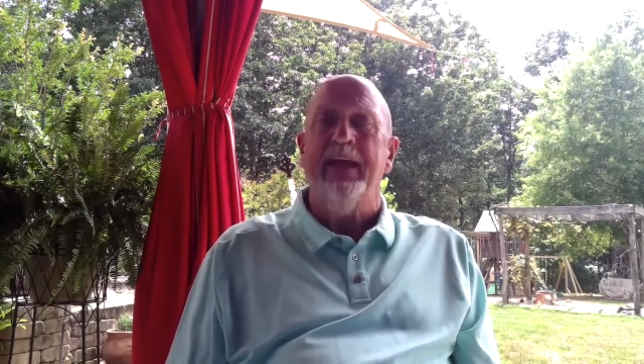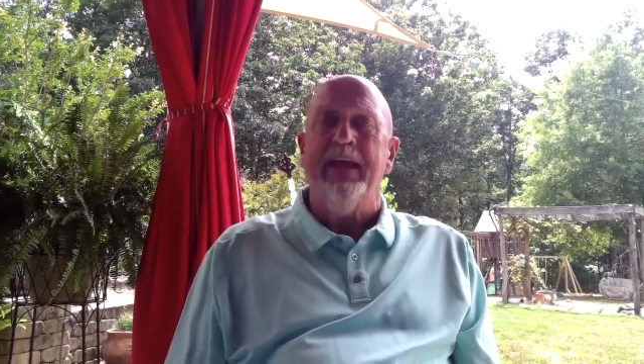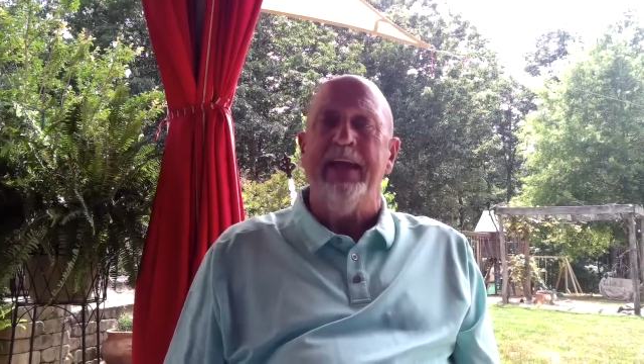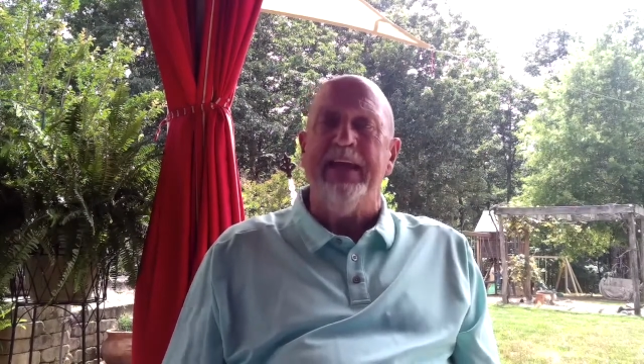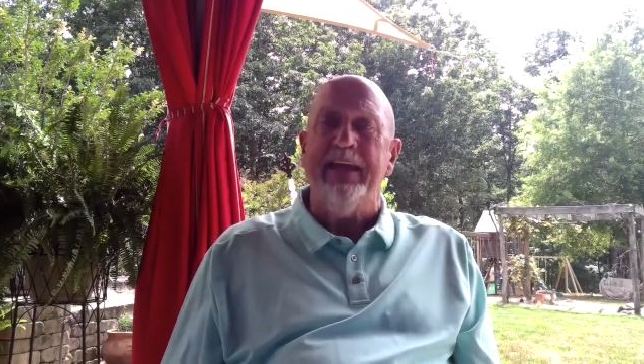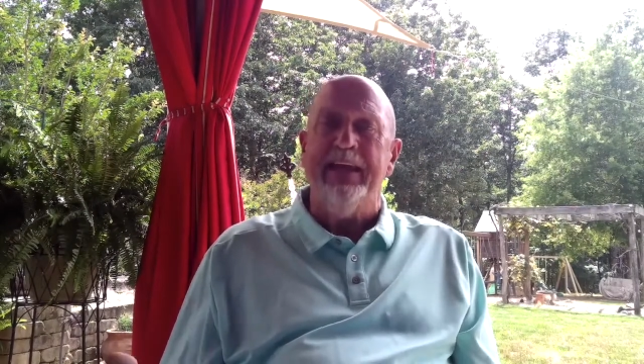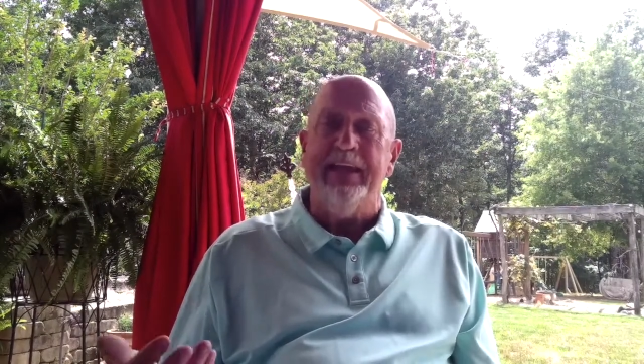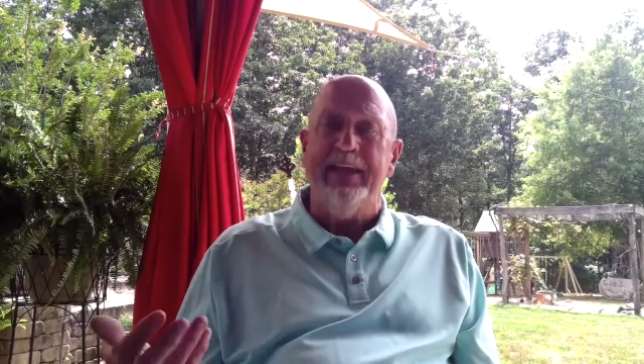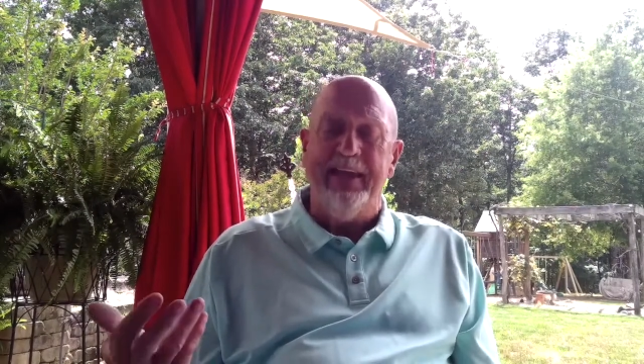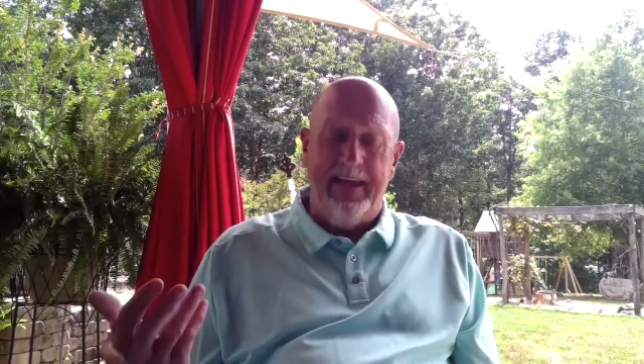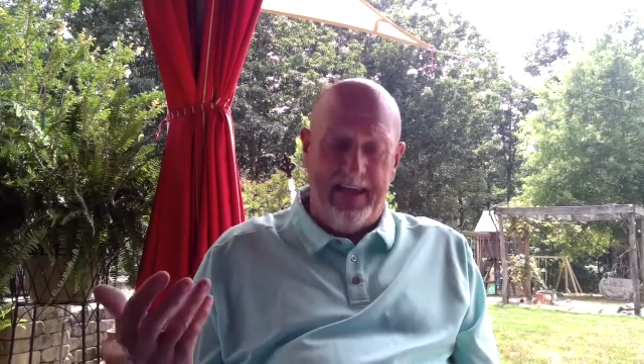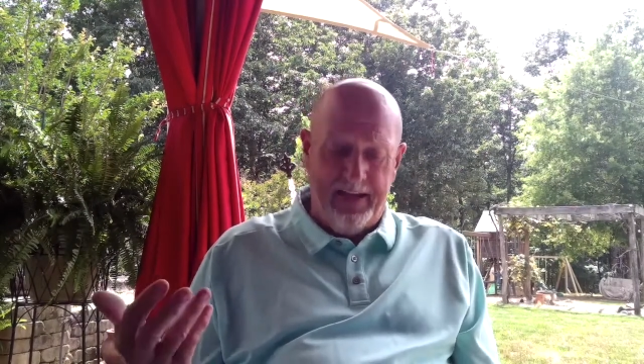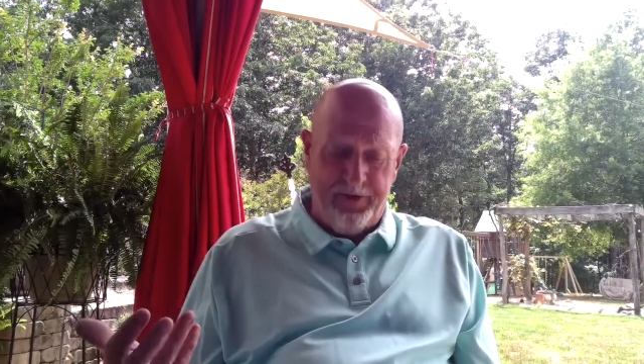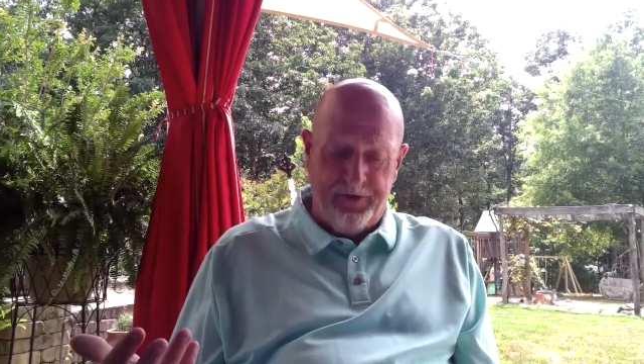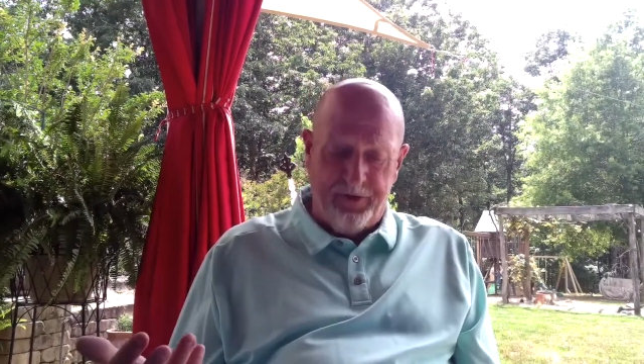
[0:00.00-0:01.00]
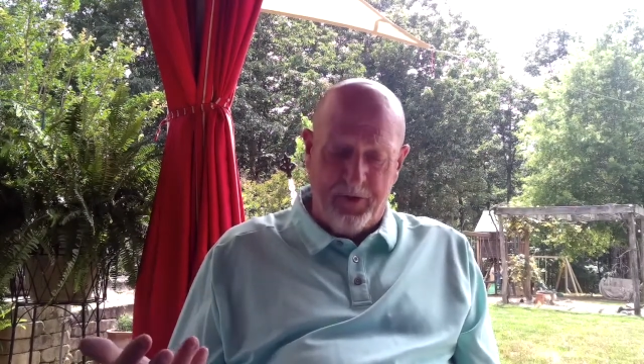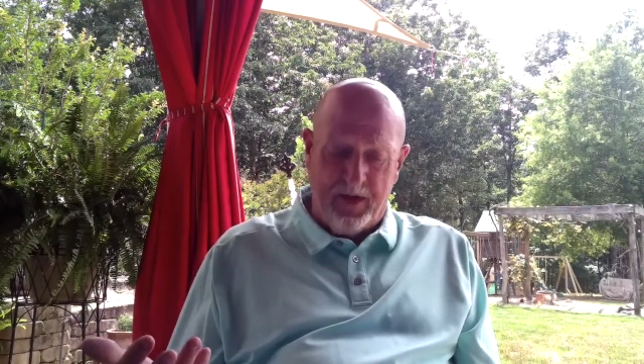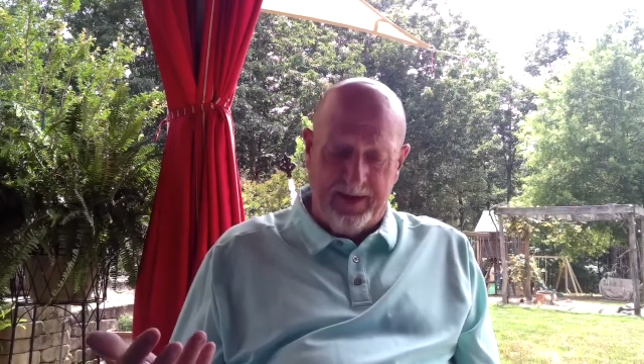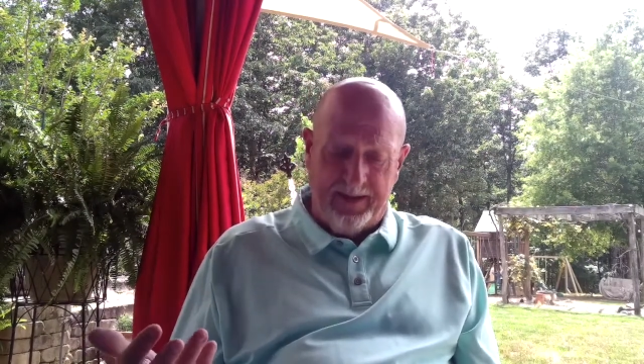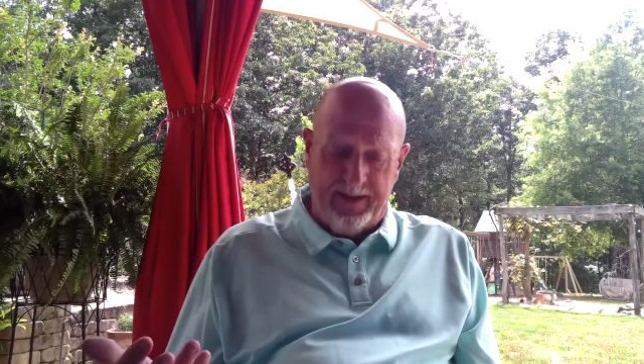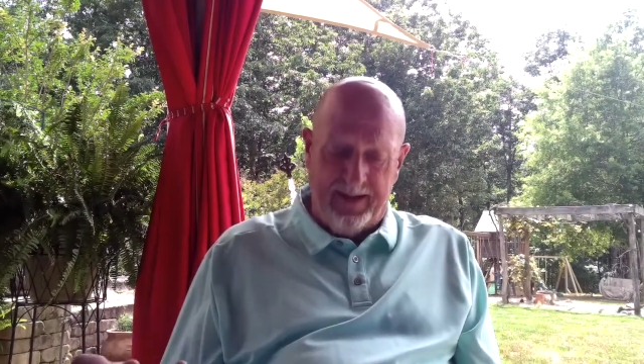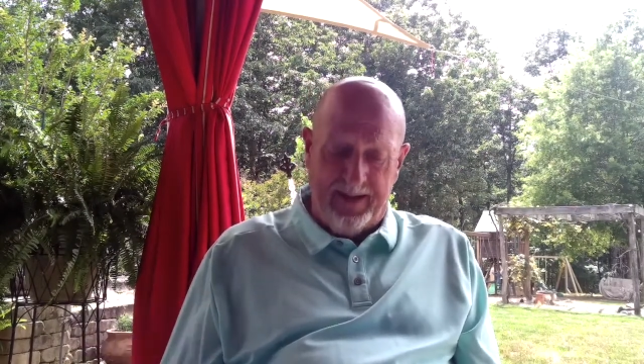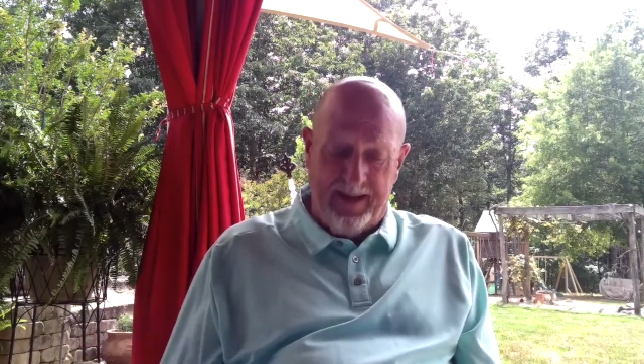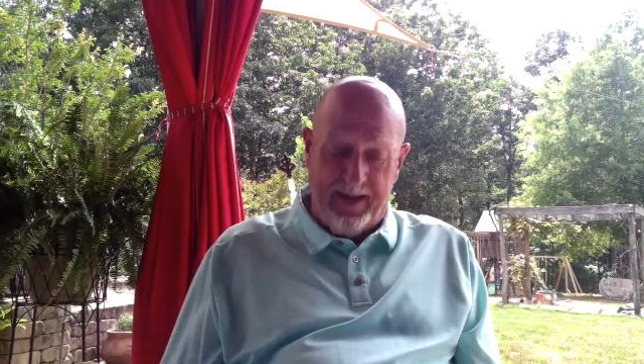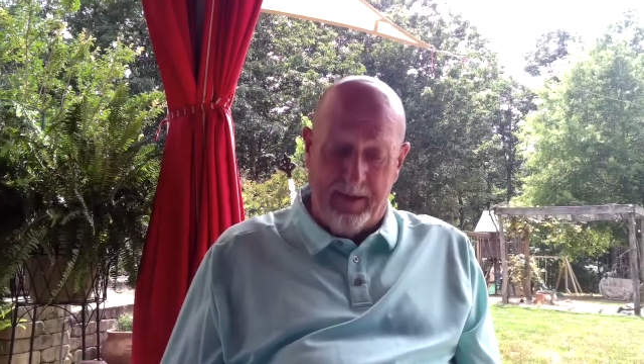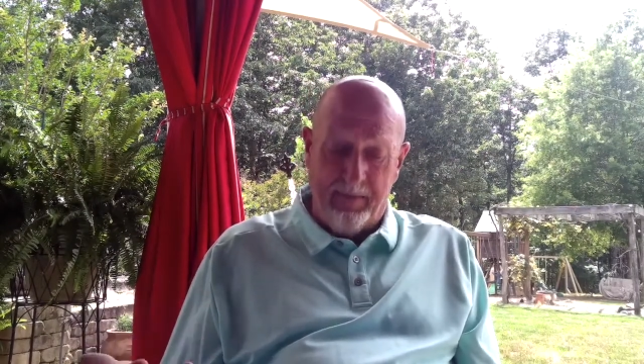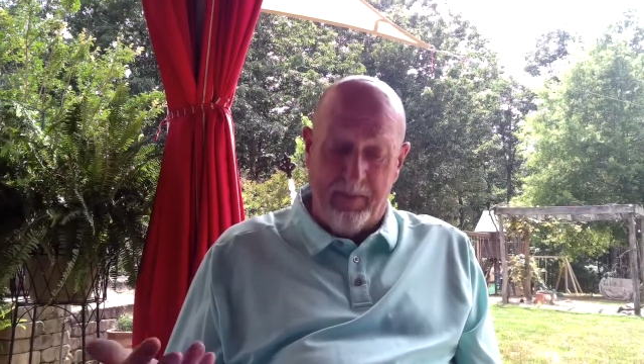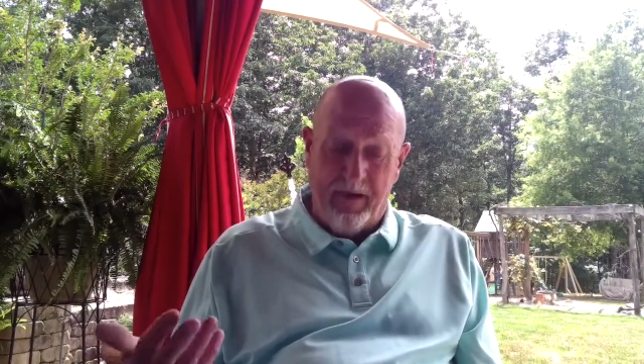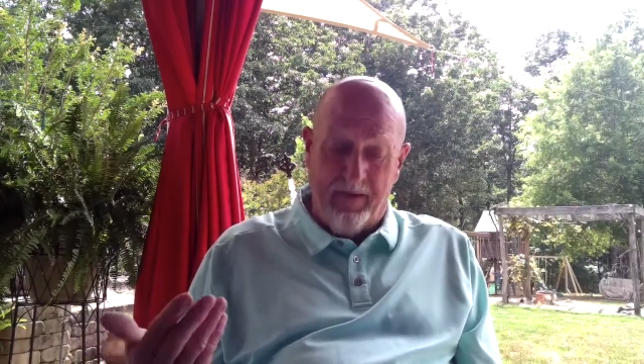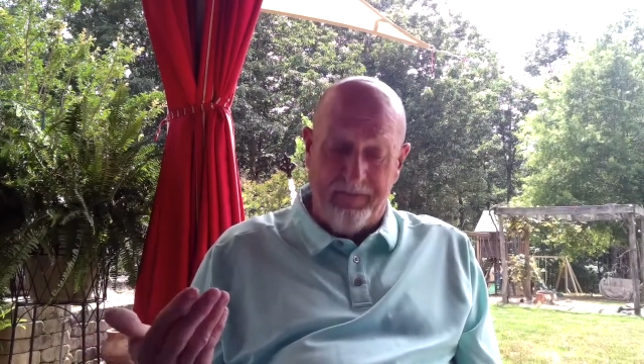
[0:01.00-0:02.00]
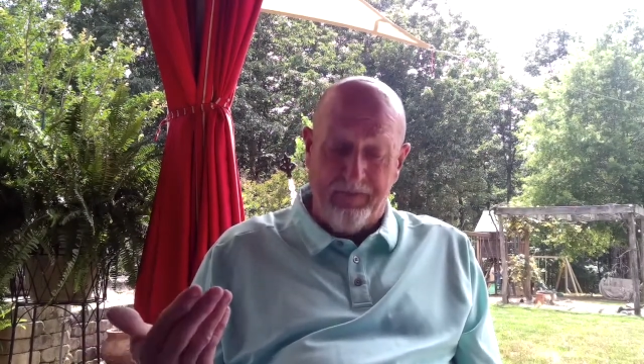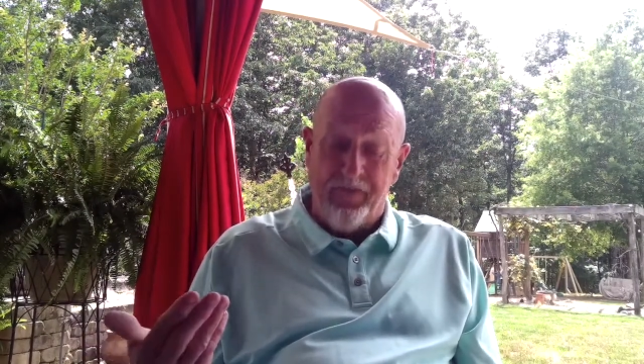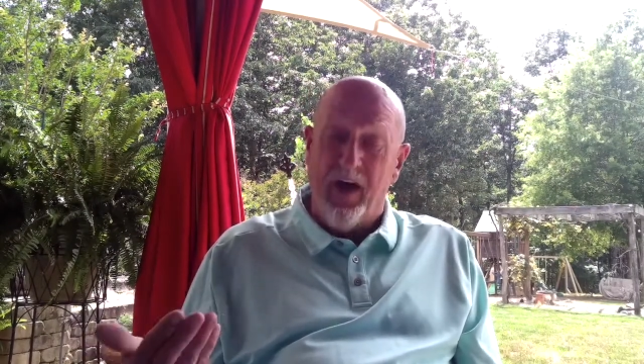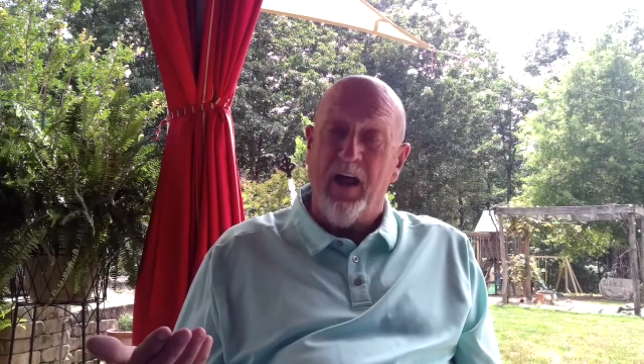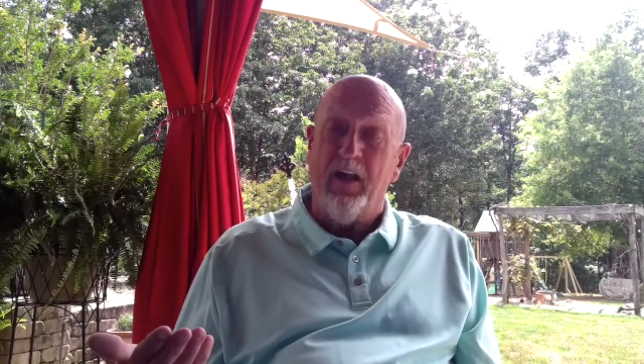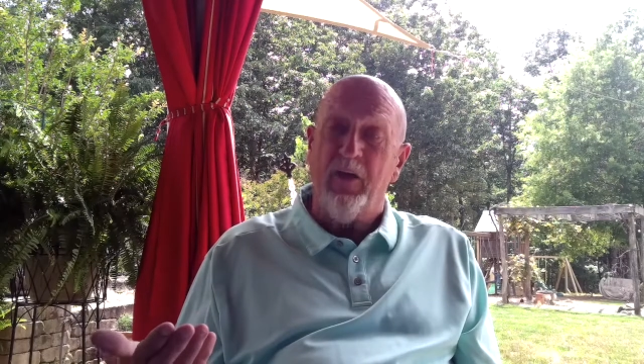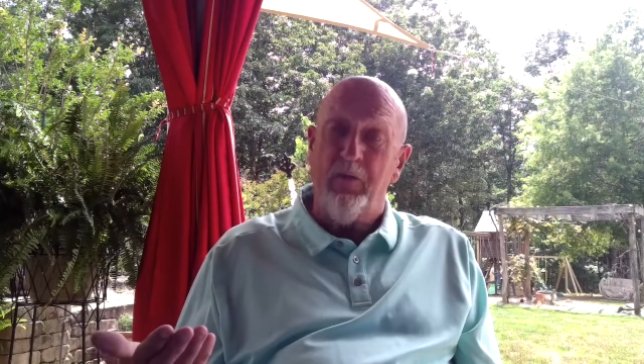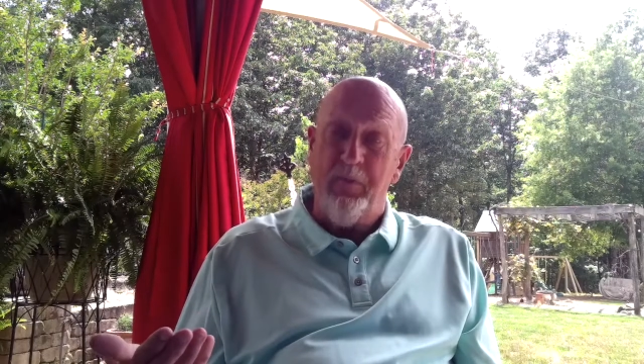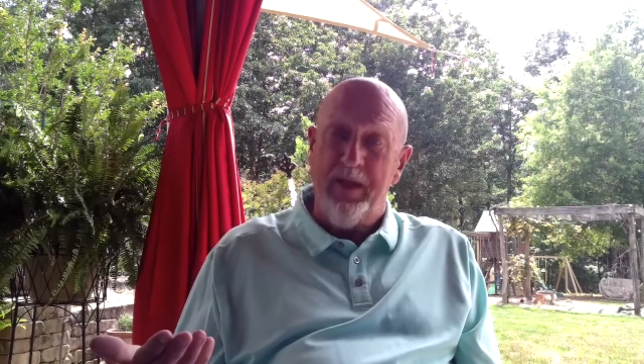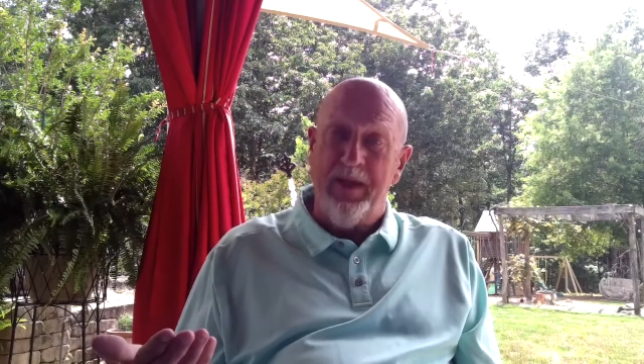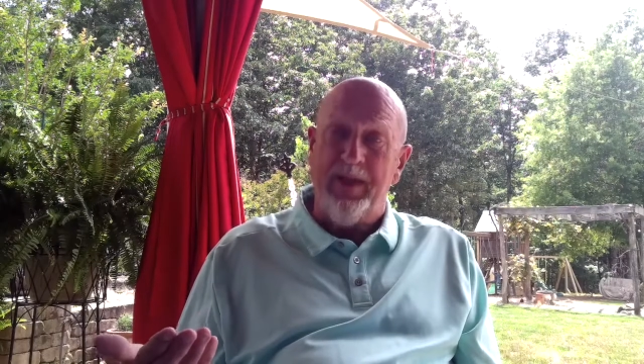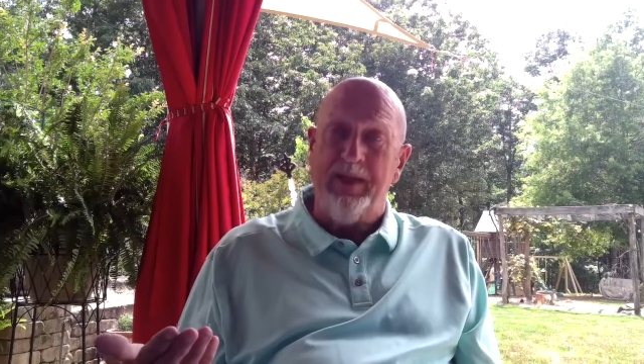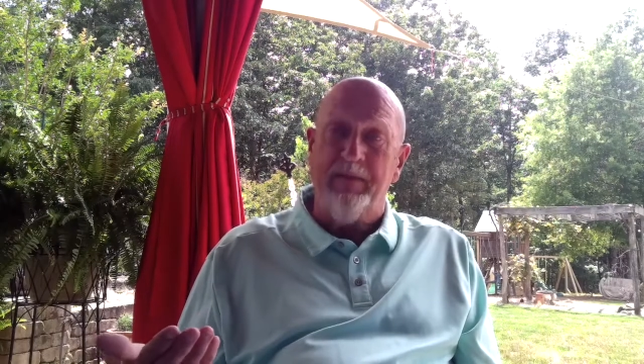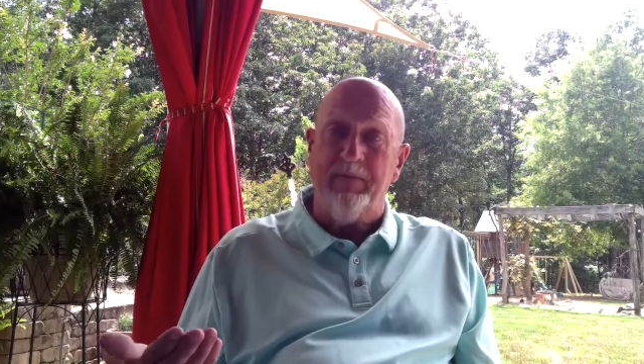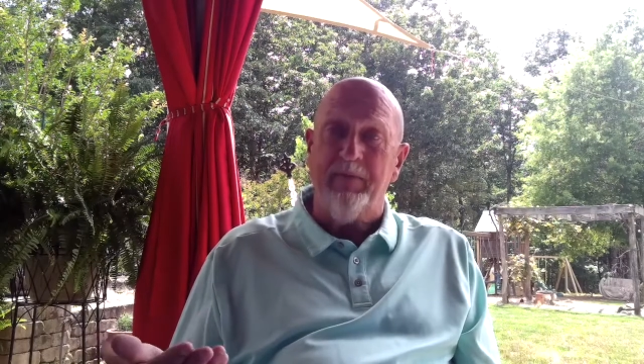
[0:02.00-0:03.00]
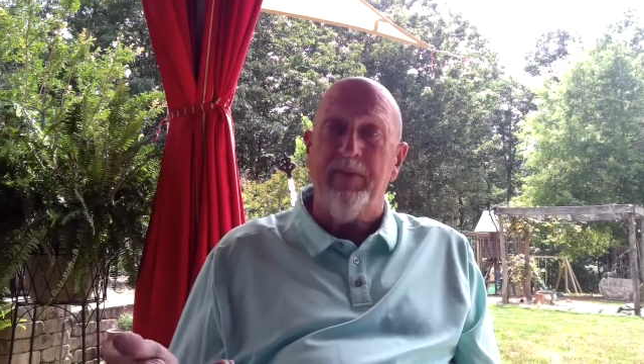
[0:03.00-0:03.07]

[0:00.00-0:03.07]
he instructed them, Follow me,